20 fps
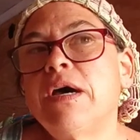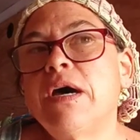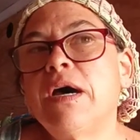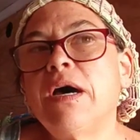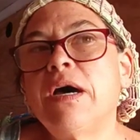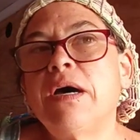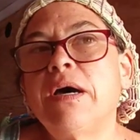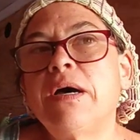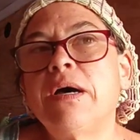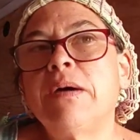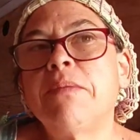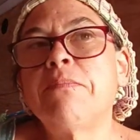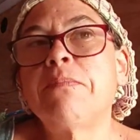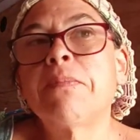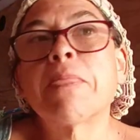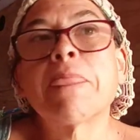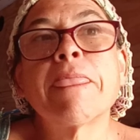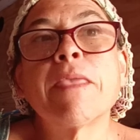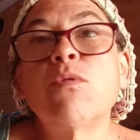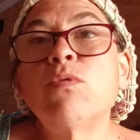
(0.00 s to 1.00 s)
um,
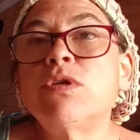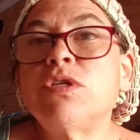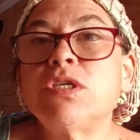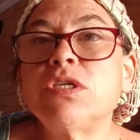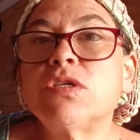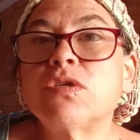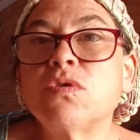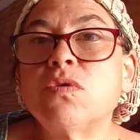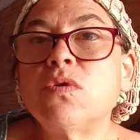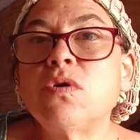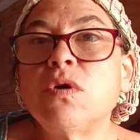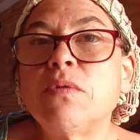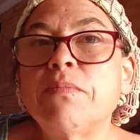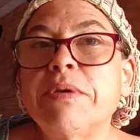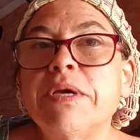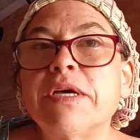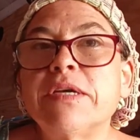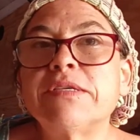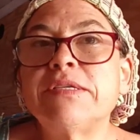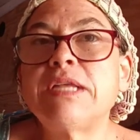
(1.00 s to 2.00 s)
which is cool
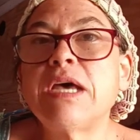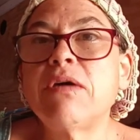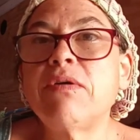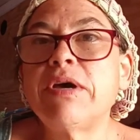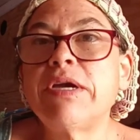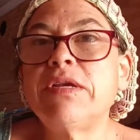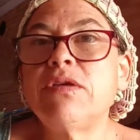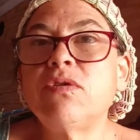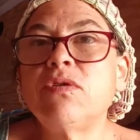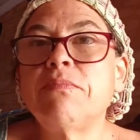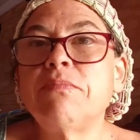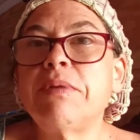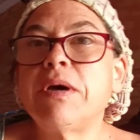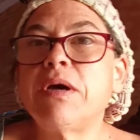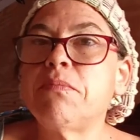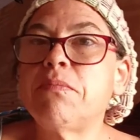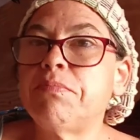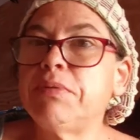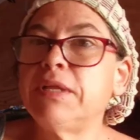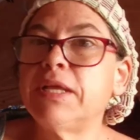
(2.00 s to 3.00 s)
because now I know
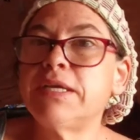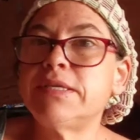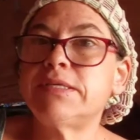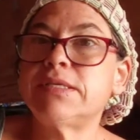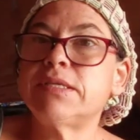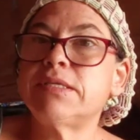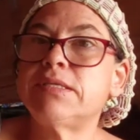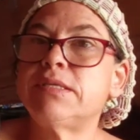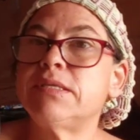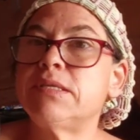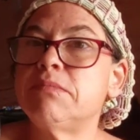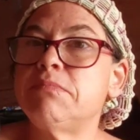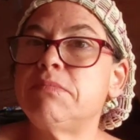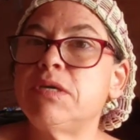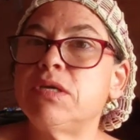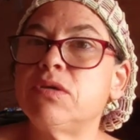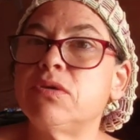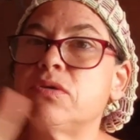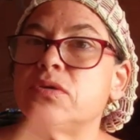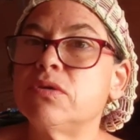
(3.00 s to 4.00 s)
about a place that's in the
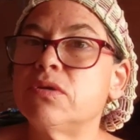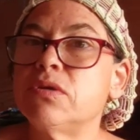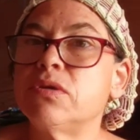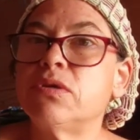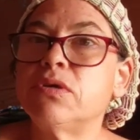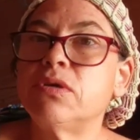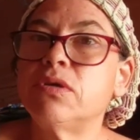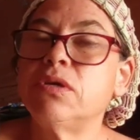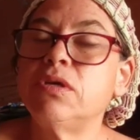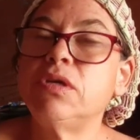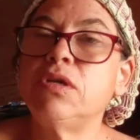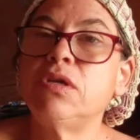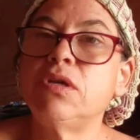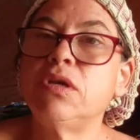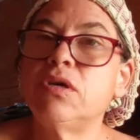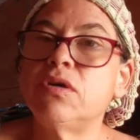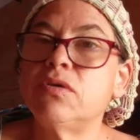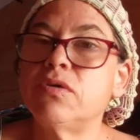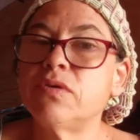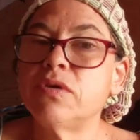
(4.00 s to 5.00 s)
middle, you
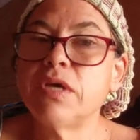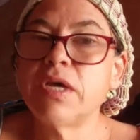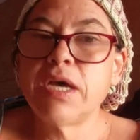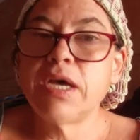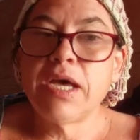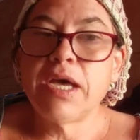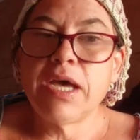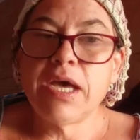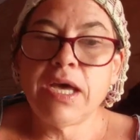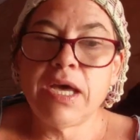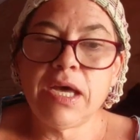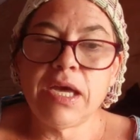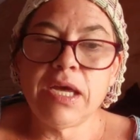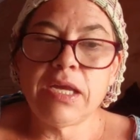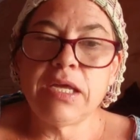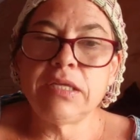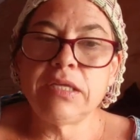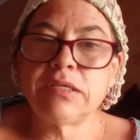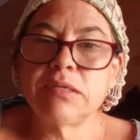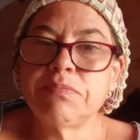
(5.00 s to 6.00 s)
know,
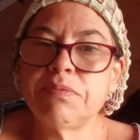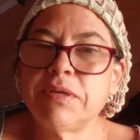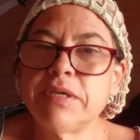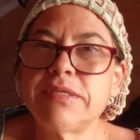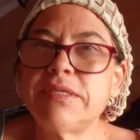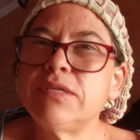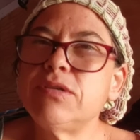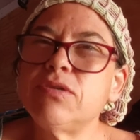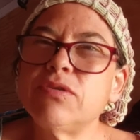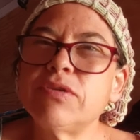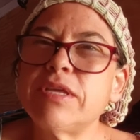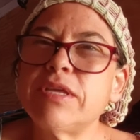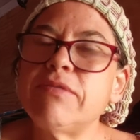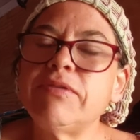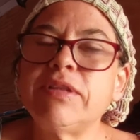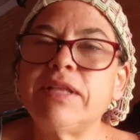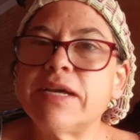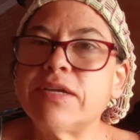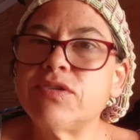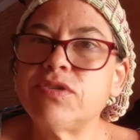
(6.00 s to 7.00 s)
and it's a place that you know they have
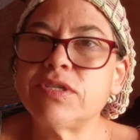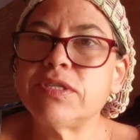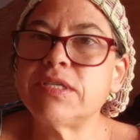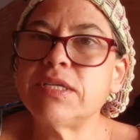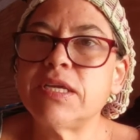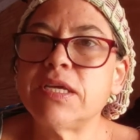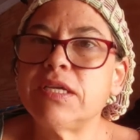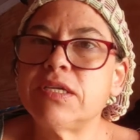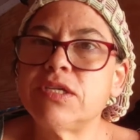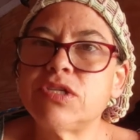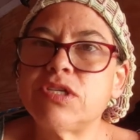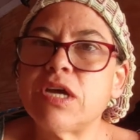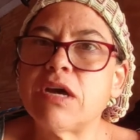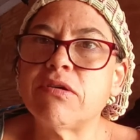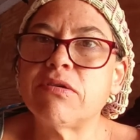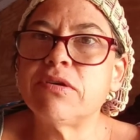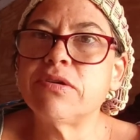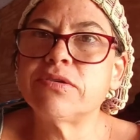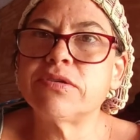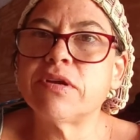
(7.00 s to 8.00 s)
electricity and
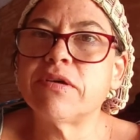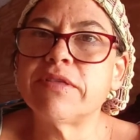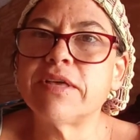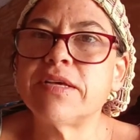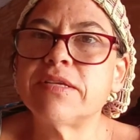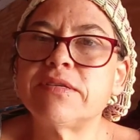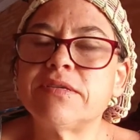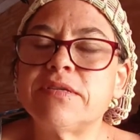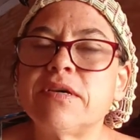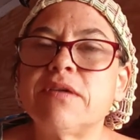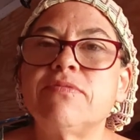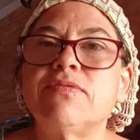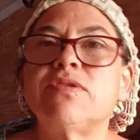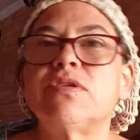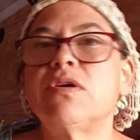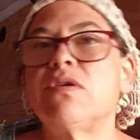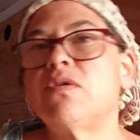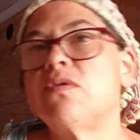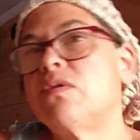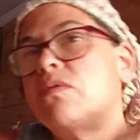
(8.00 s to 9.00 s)
showers and all that stuff.
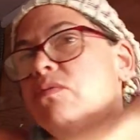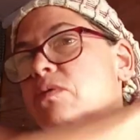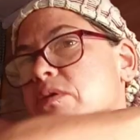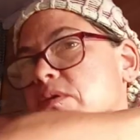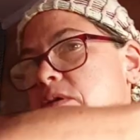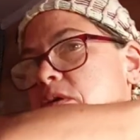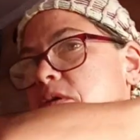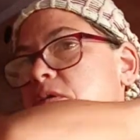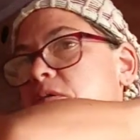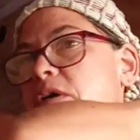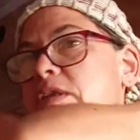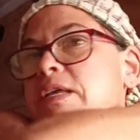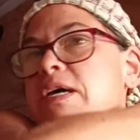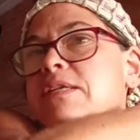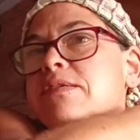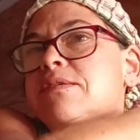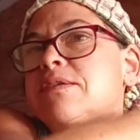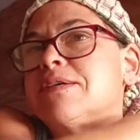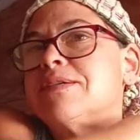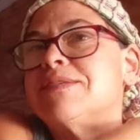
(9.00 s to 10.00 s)
So you know, and
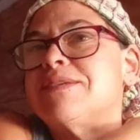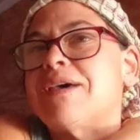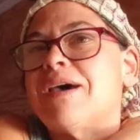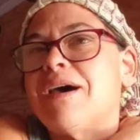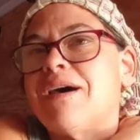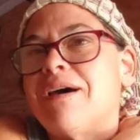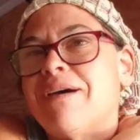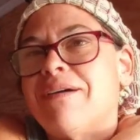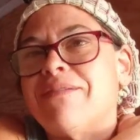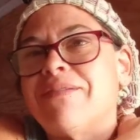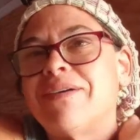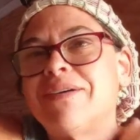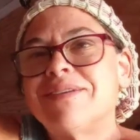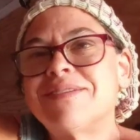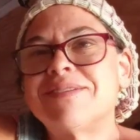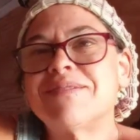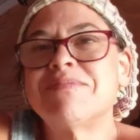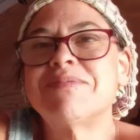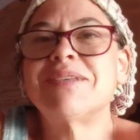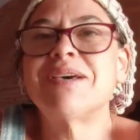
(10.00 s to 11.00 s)
that's nice to have
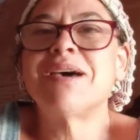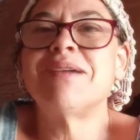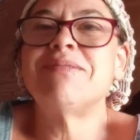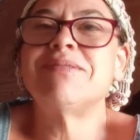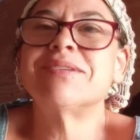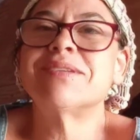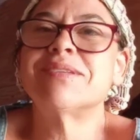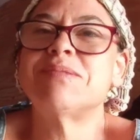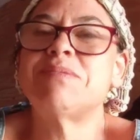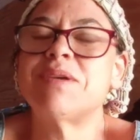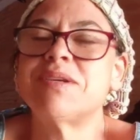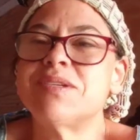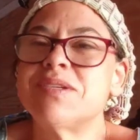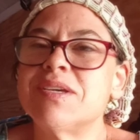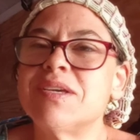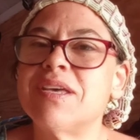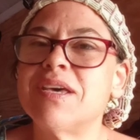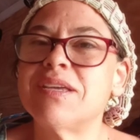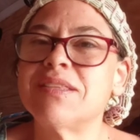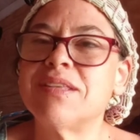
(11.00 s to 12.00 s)
sometimes,
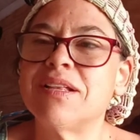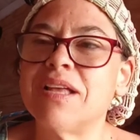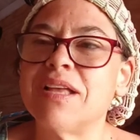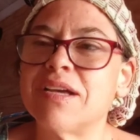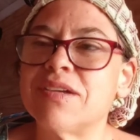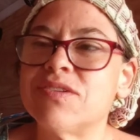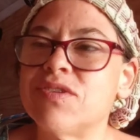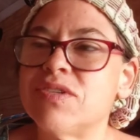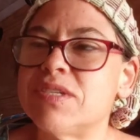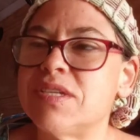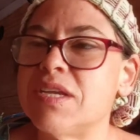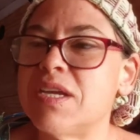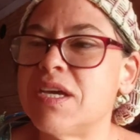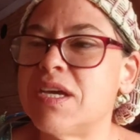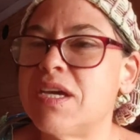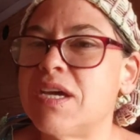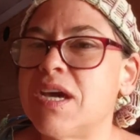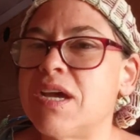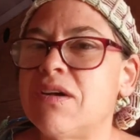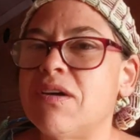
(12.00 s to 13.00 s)
especially like the
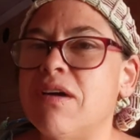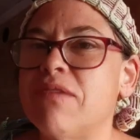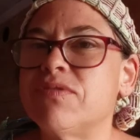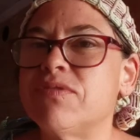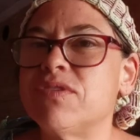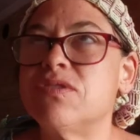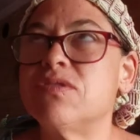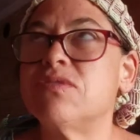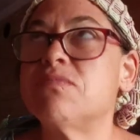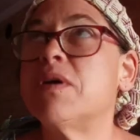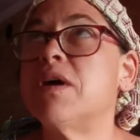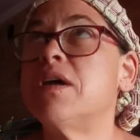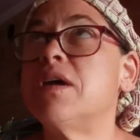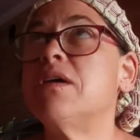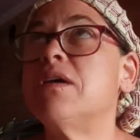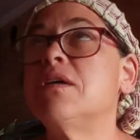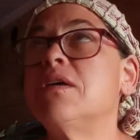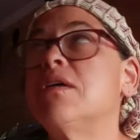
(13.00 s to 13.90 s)
electricity. I don't have to use my,